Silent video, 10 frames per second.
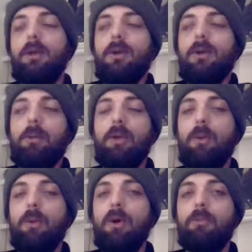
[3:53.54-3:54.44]
all come out in
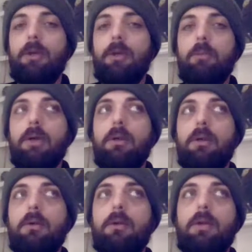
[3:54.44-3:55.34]
the wash, man. But
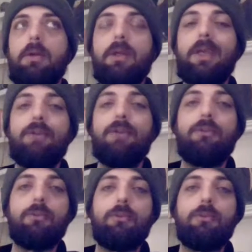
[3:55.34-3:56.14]
the indications